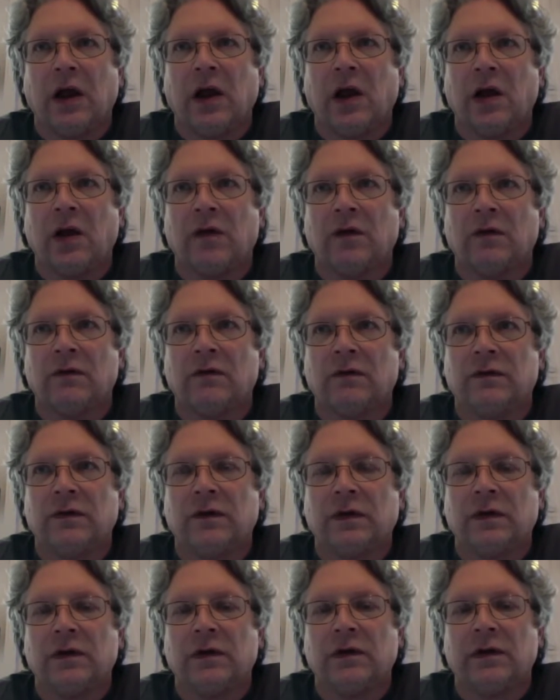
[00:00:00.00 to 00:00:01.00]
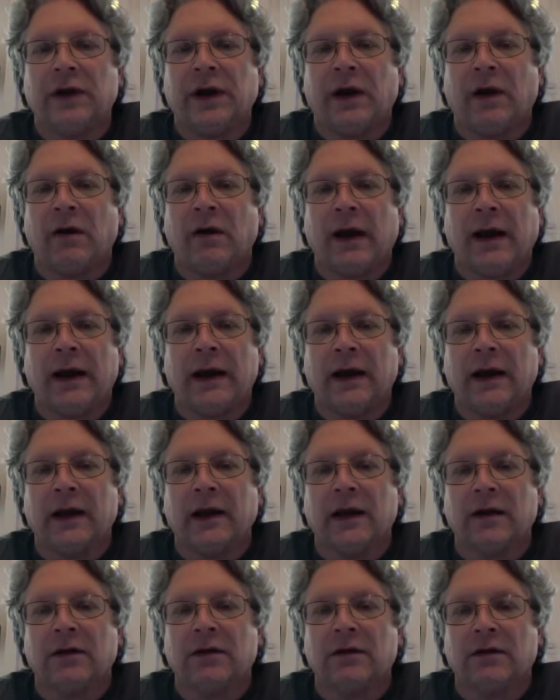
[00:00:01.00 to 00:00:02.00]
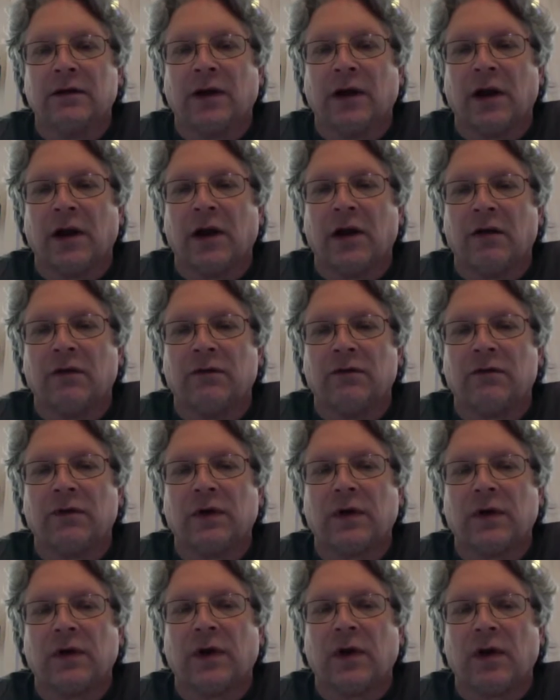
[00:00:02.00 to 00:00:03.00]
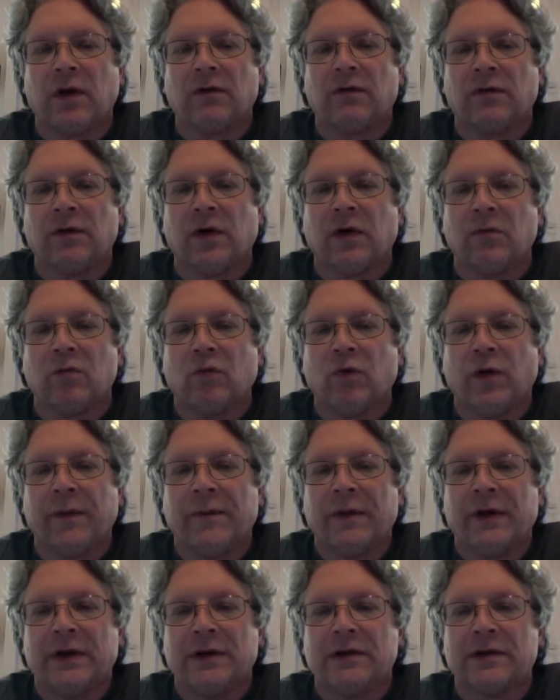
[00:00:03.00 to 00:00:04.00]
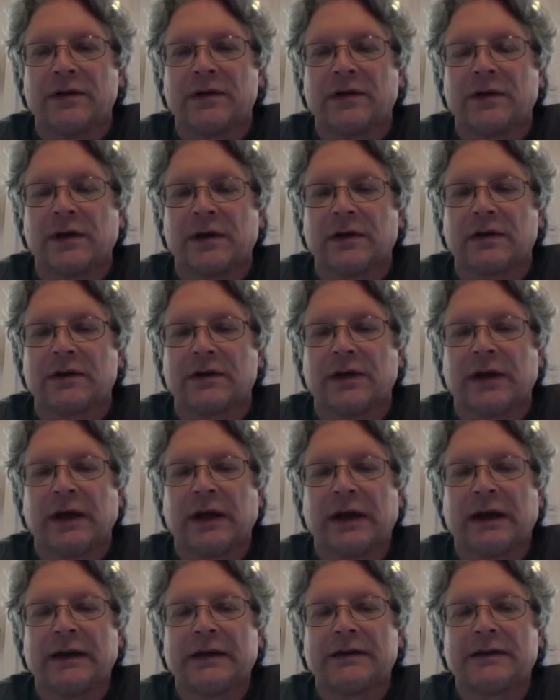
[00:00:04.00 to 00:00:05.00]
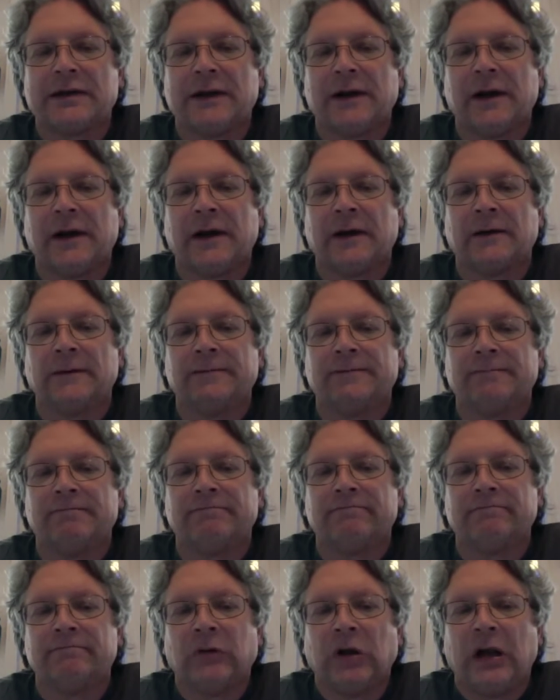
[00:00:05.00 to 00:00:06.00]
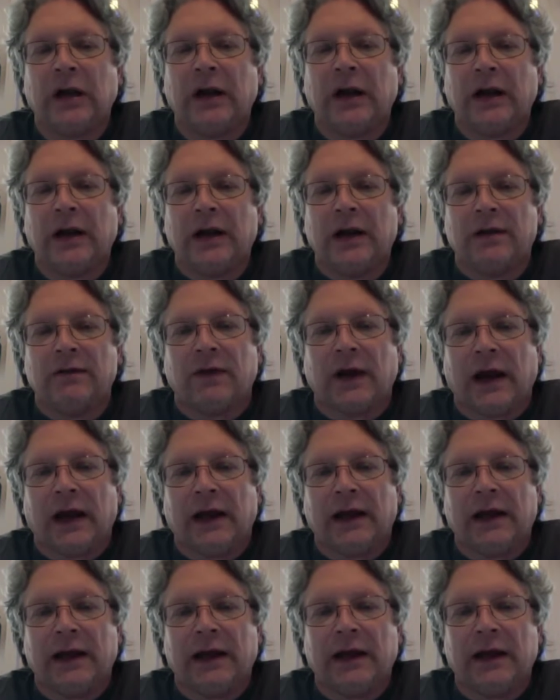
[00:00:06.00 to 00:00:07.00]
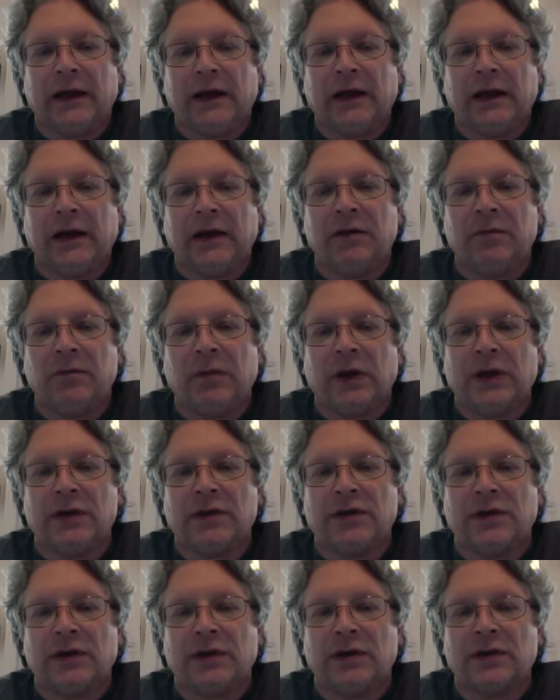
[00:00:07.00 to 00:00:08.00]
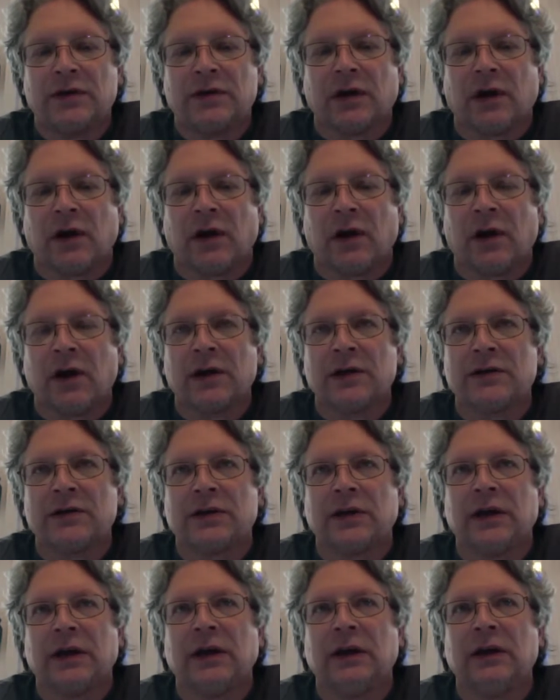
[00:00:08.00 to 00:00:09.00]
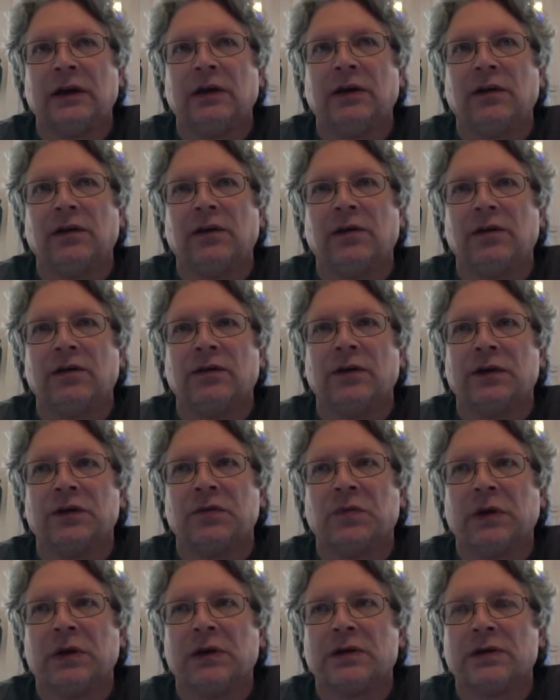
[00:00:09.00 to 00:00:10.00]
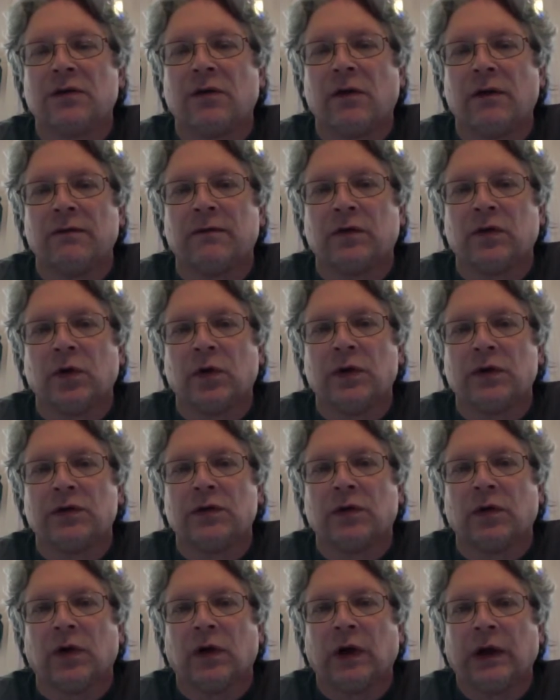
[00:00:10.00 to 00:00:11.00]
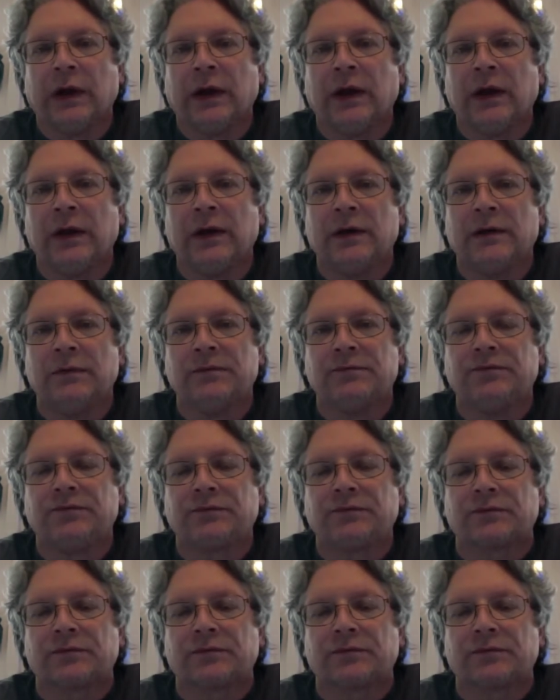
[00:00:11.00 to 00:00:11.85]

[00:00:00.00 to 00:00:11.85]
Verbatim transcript: of narrating love uh, from women's studies. Um, Finally, he mentions Augustine, who has been so influential in